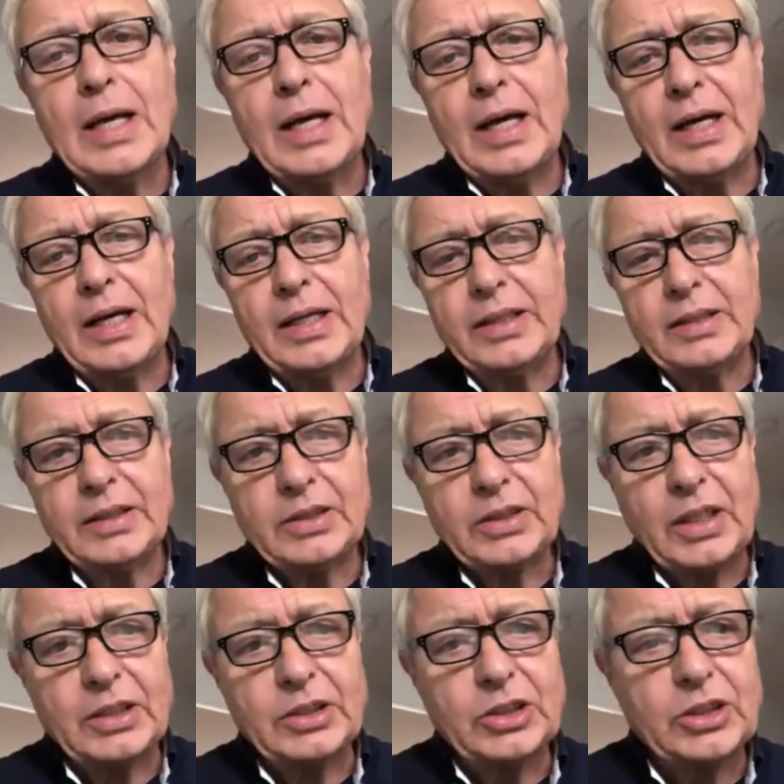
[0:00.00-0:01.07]
in this
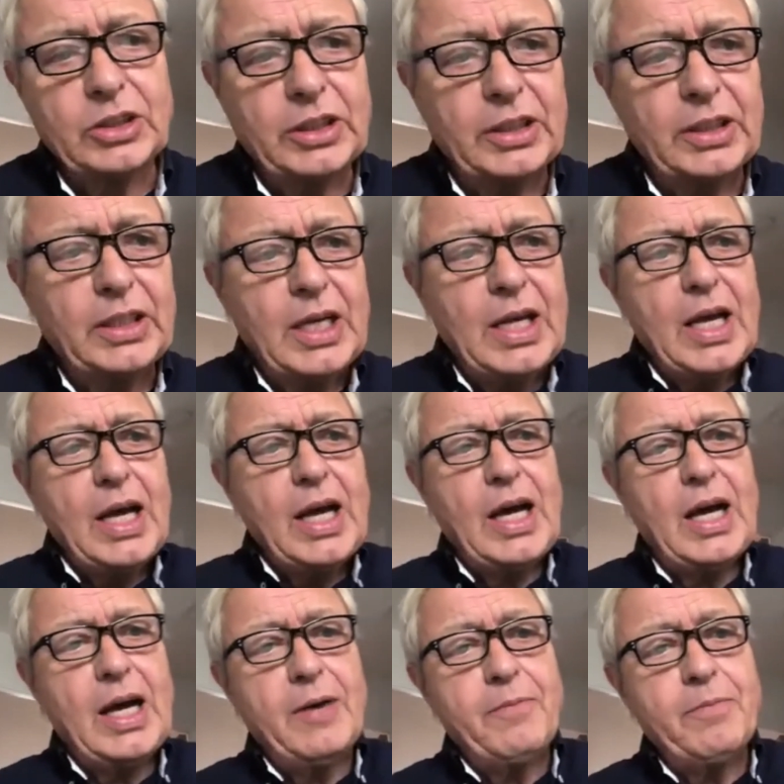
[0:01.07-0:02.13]
country,
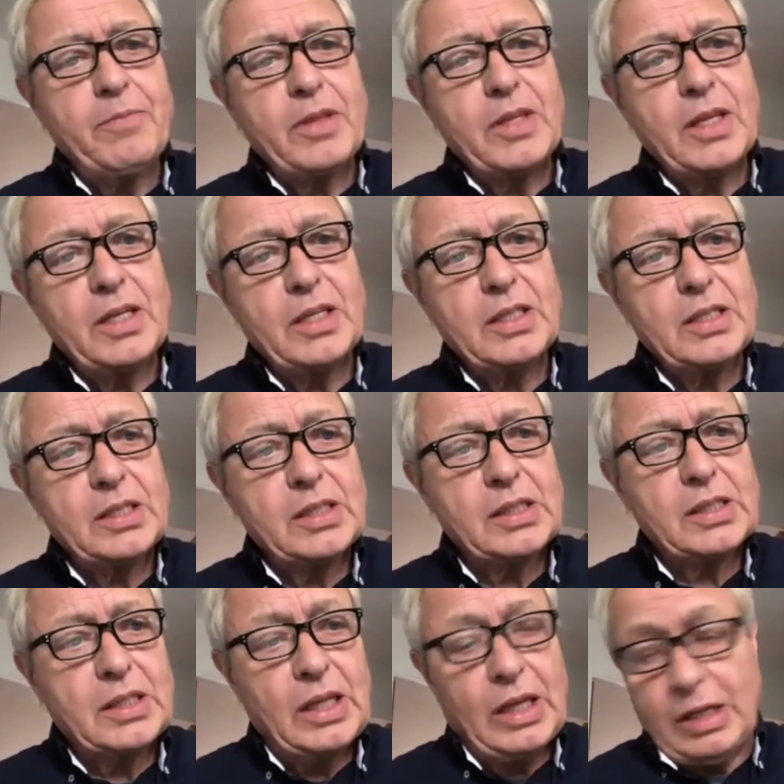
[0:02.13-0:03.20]
that,
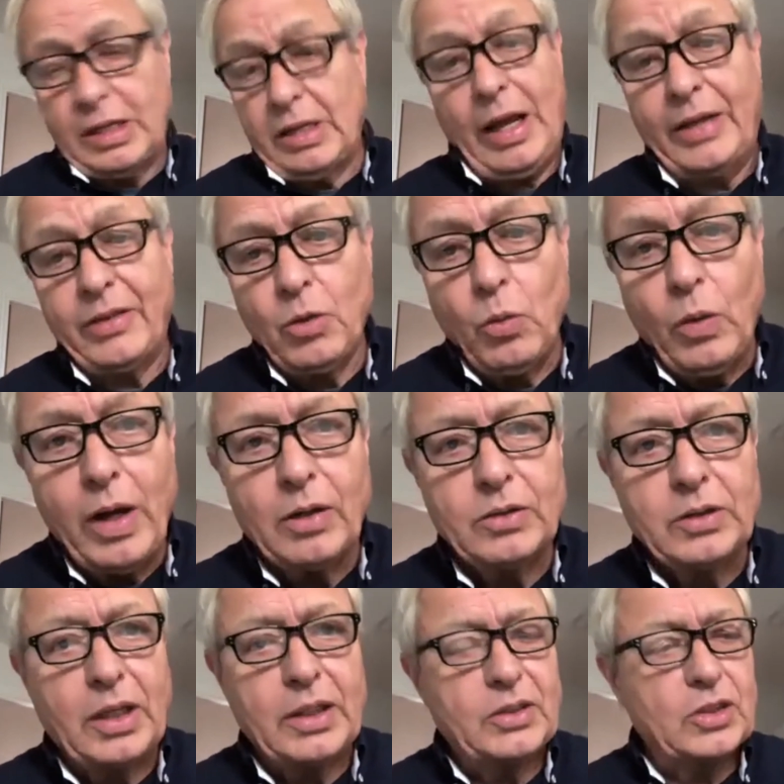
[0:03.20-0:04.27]
and the world,
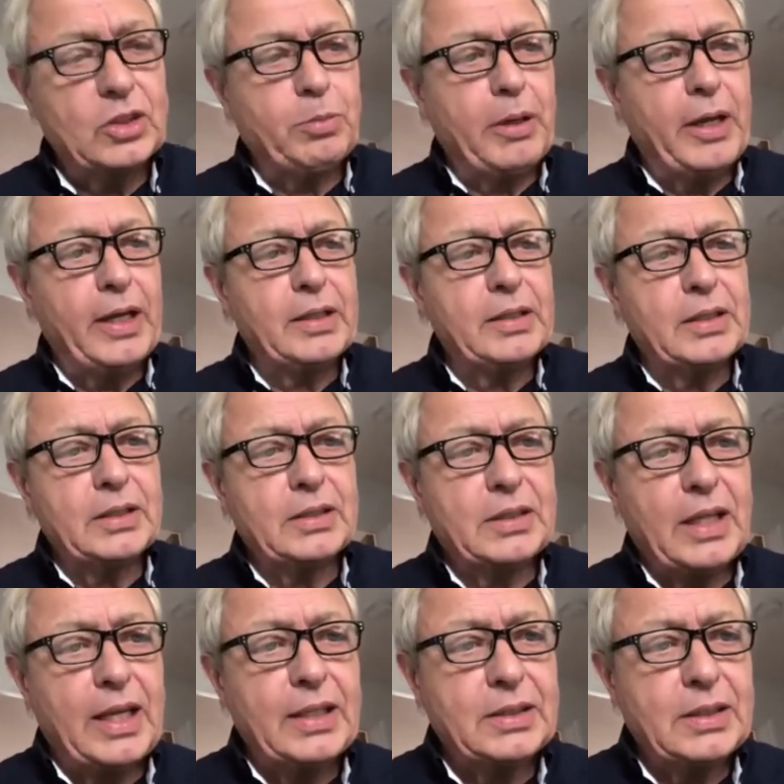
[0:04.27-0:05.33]
I suspect, that
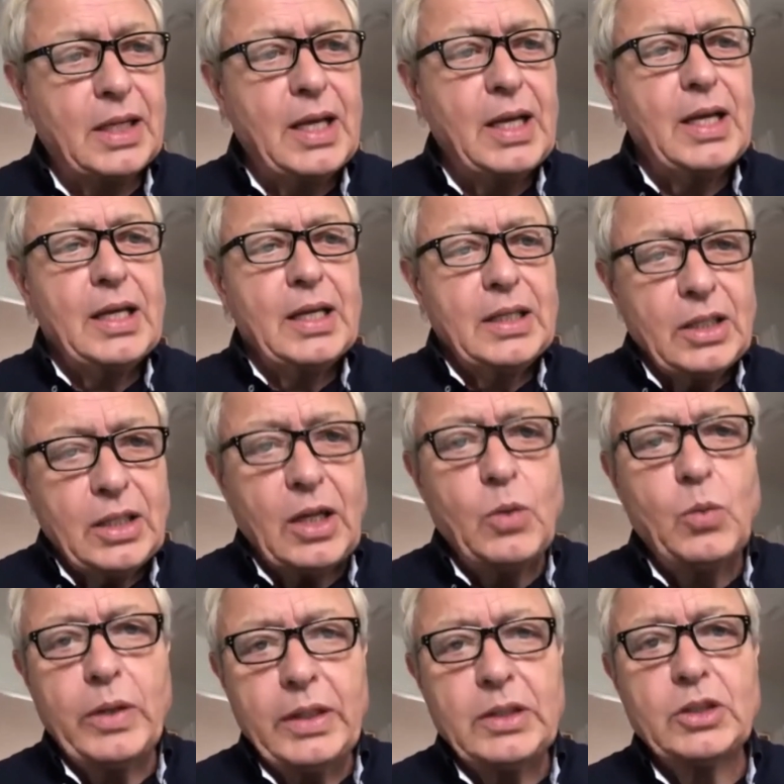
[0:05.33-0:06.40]
says, you know,
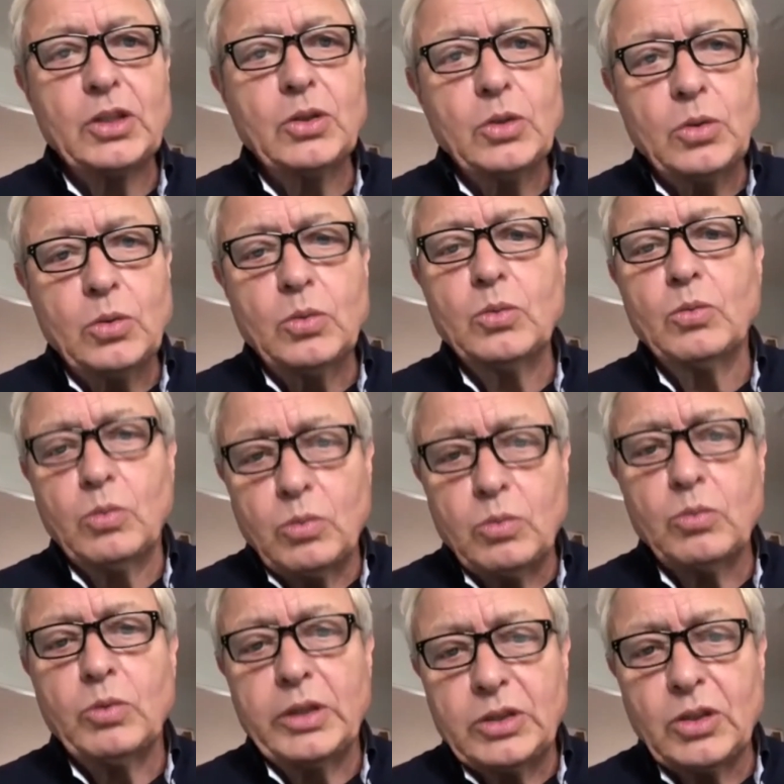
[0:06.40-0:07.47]
we do
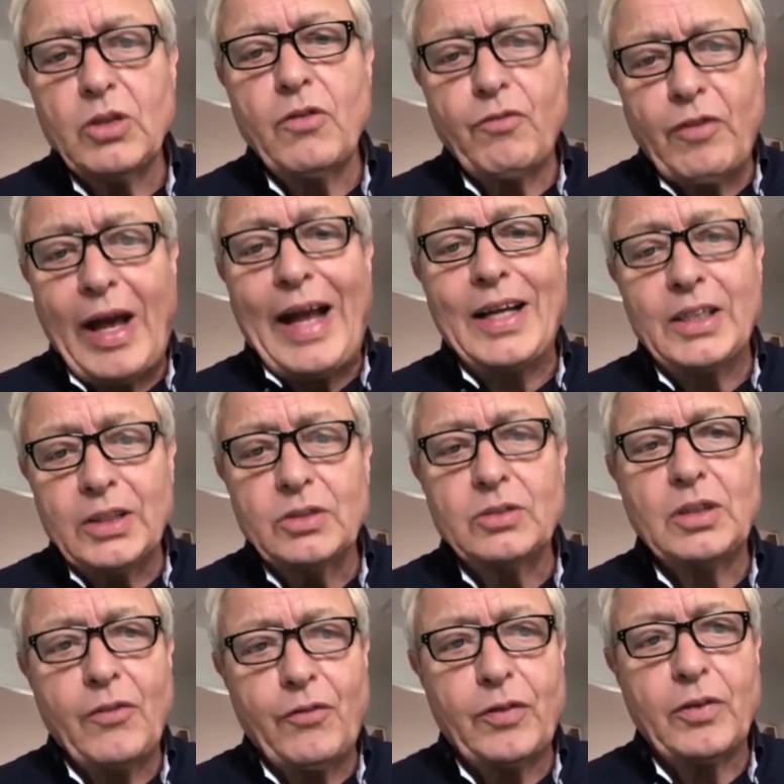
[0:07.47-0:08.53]
value
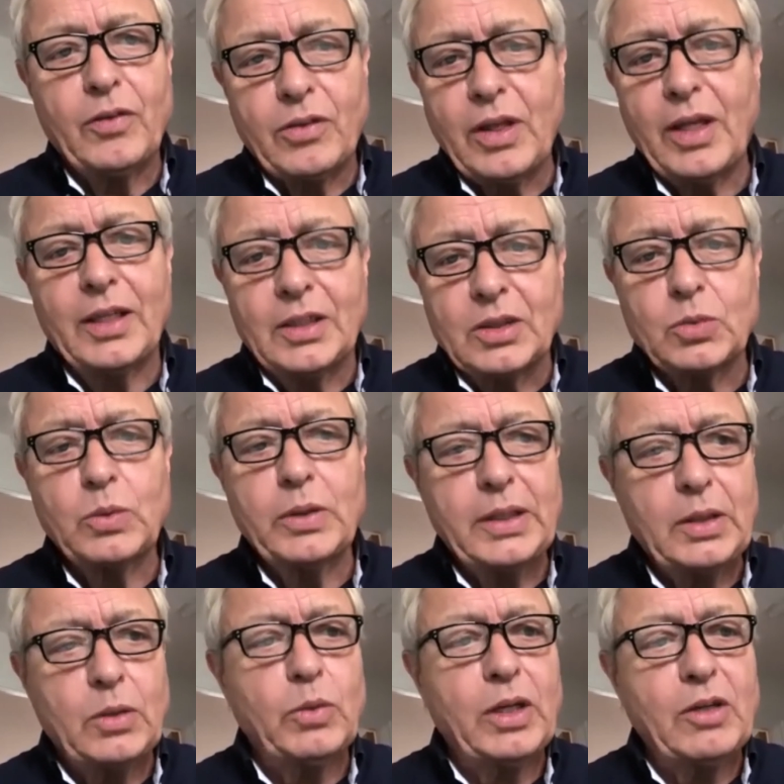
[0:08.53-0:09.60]
different things.
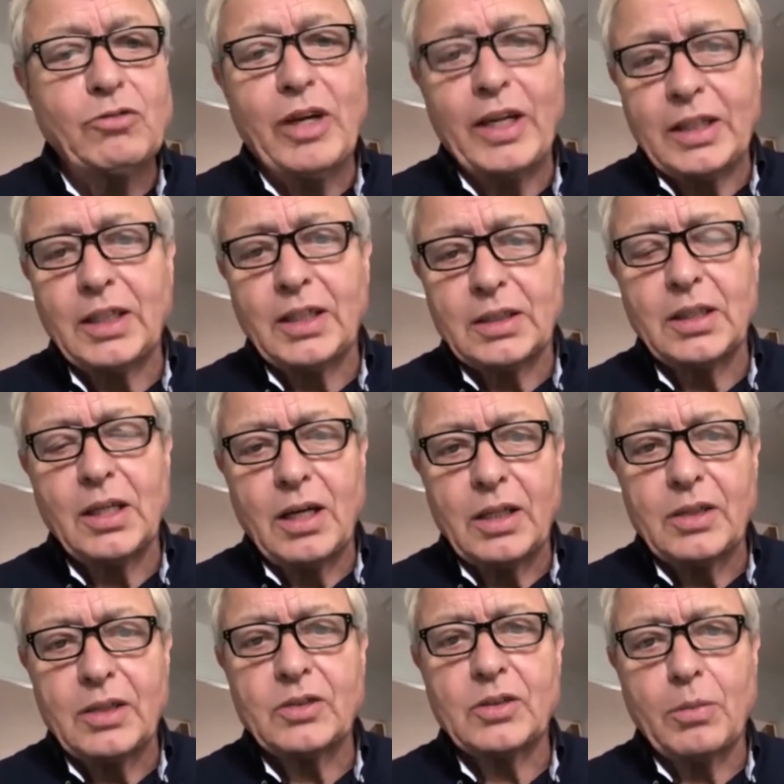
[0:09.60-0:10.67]
We recognise
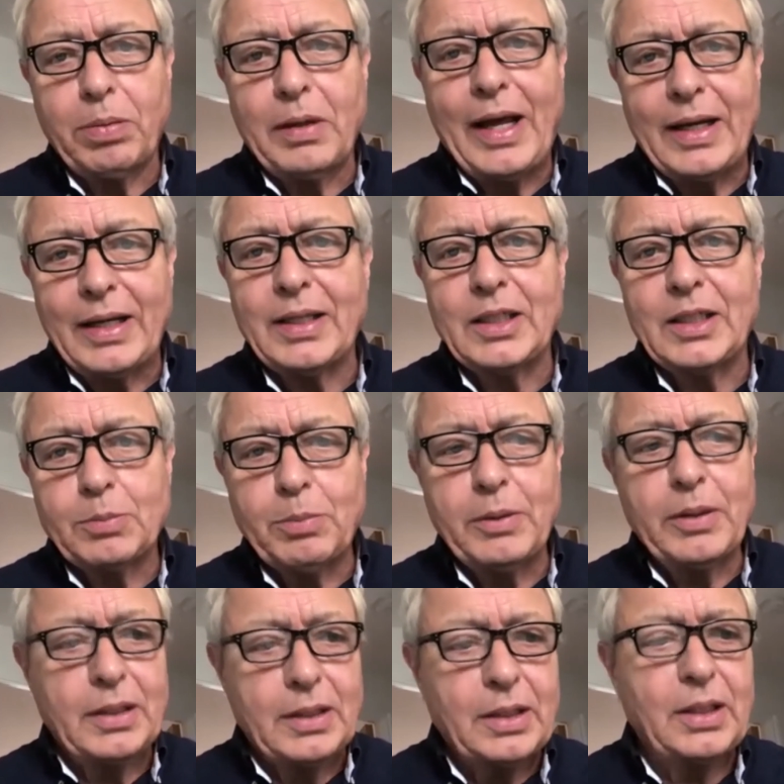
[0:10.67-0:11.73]
the planet is
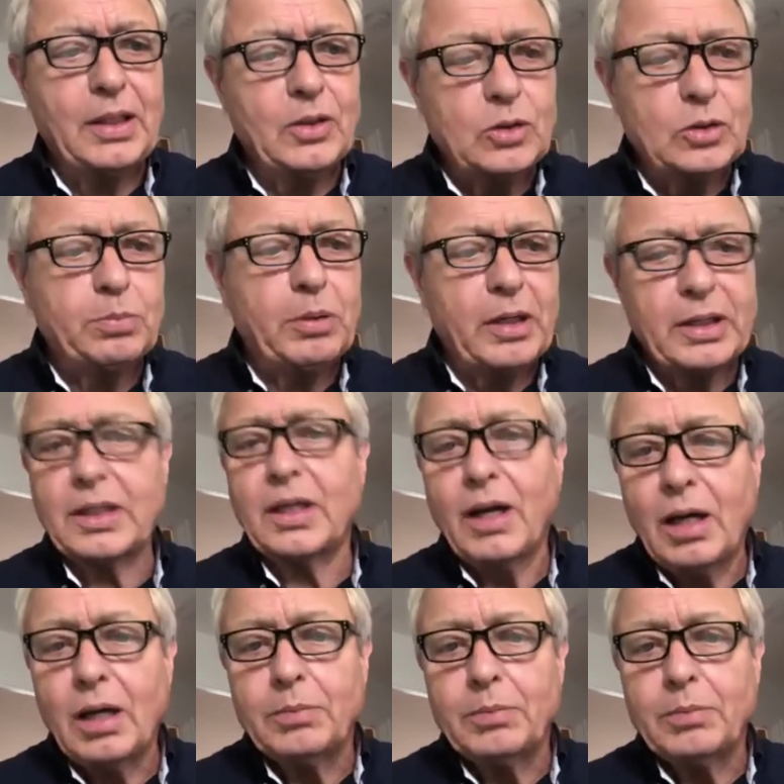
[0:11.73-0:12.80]
being killed by carbon.